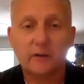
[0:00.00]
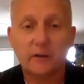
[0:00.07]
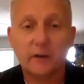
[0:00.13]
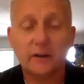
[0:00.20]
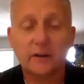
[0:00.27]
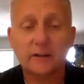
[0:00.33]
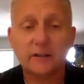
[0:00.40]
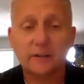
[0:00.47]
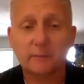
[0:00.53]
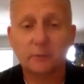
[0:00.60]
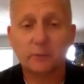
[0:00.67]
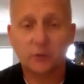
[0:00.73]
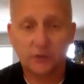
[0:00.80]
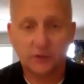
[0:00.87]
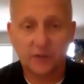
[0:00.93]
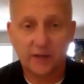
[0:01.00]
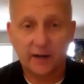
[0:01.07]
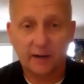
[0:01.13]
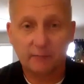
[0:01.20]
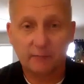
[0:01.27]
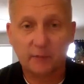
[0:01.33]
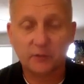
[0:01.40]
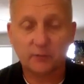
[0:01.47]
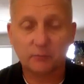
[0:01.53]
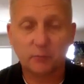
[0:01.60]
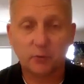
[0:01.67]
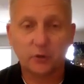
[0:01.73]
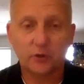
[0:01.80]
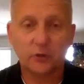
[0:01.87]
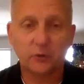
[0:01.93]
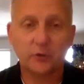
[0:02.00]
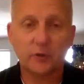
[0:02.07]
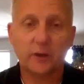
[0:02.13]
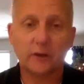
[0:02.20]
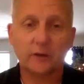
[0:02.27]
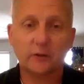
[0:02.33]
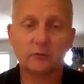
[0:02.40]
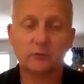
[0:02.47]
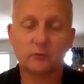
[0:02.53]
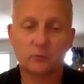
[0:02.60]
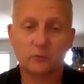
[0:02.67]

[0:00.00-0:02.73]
very simple to set up, but it's important to do things